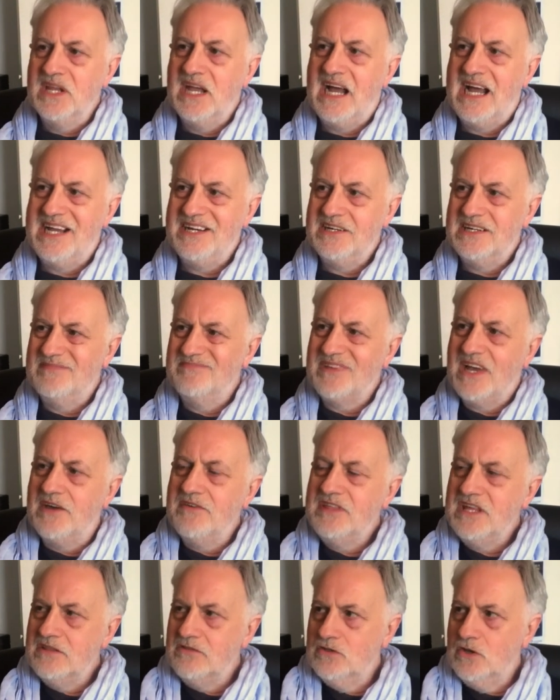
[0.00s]
And I
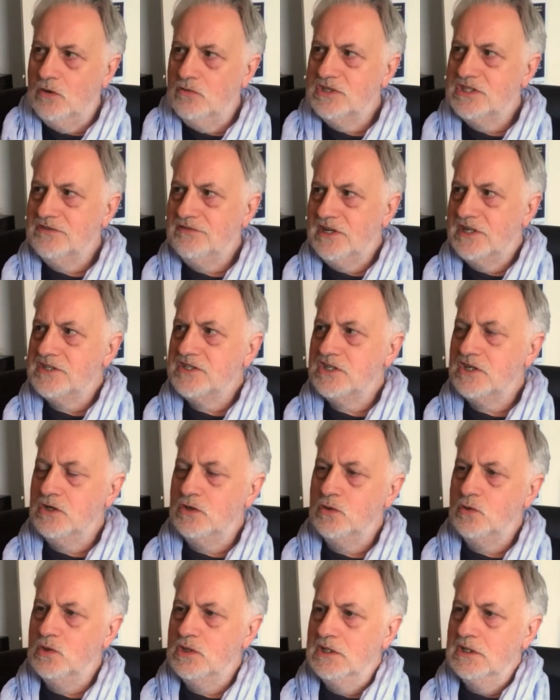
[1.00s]
think those of us
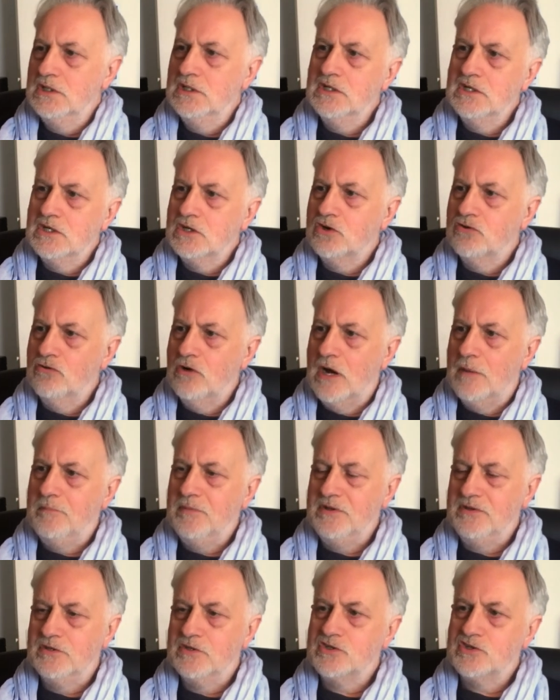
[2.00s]
who grew
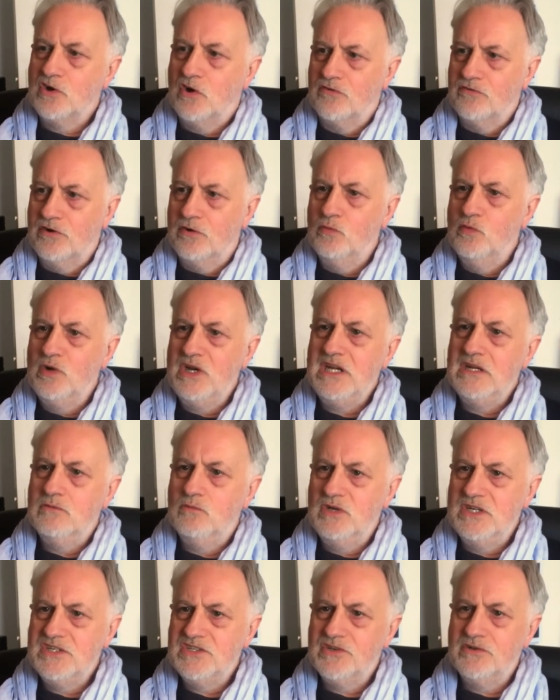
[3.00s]
up in the genre,
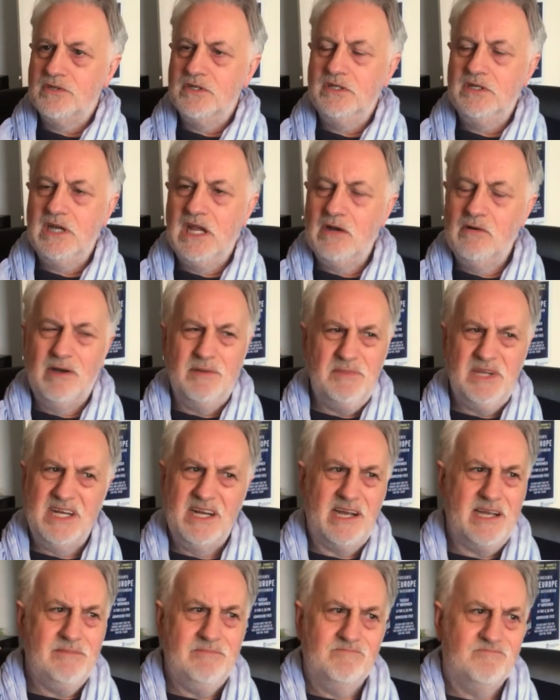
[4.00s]
we sort of knew. I mean,
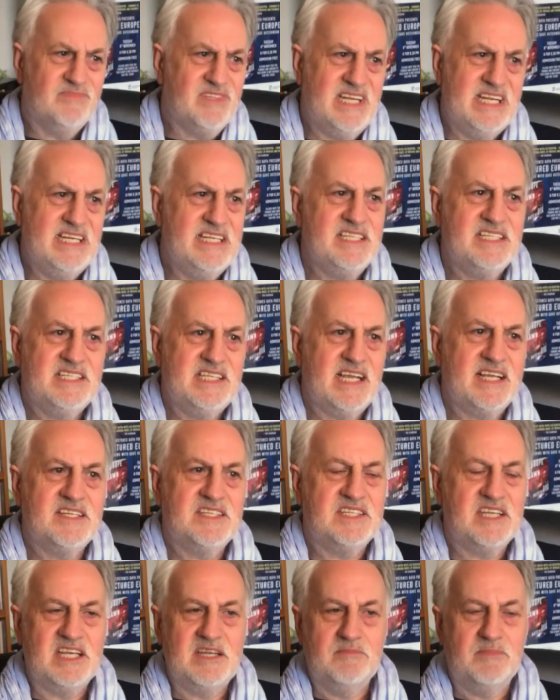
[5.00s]
I'm nearly
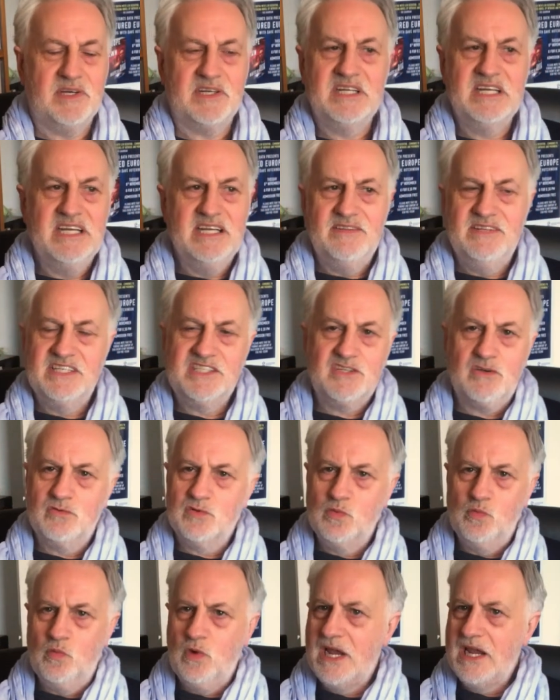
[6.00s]
60, but this
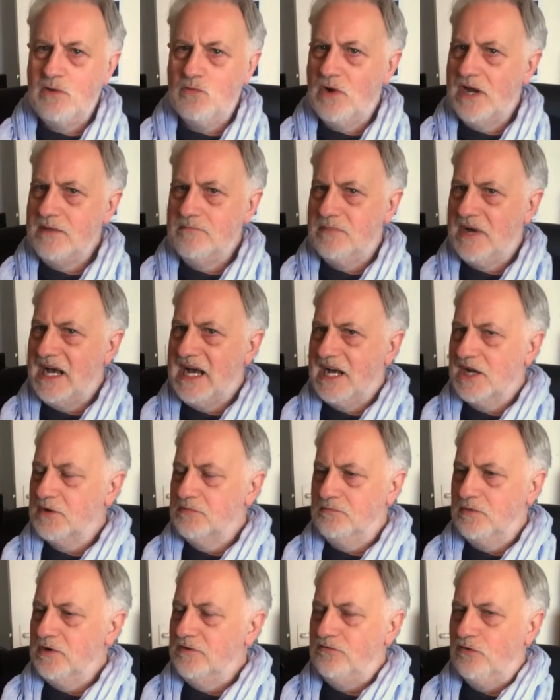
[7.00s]
goes way, way back
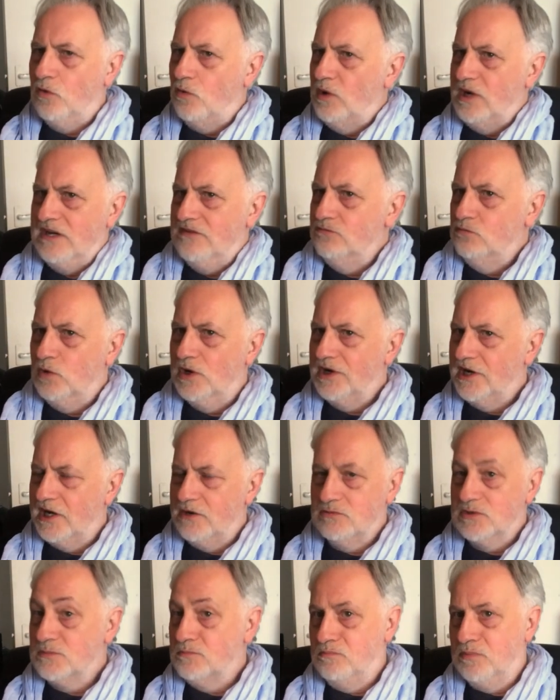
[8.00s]
before even when I
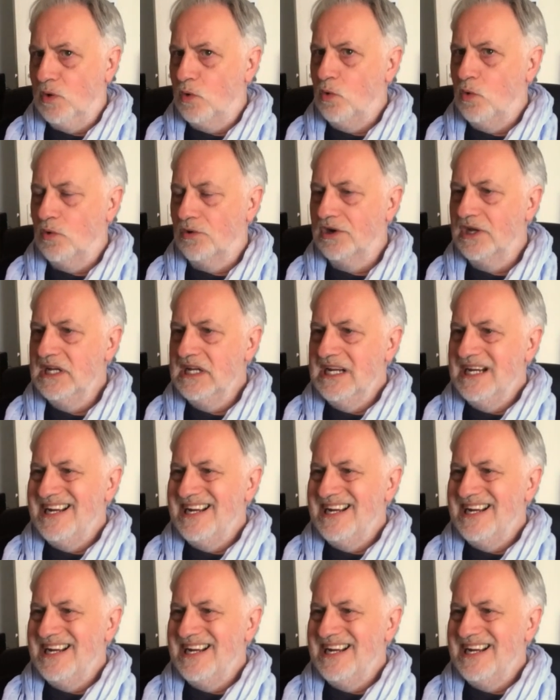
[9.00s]
was born.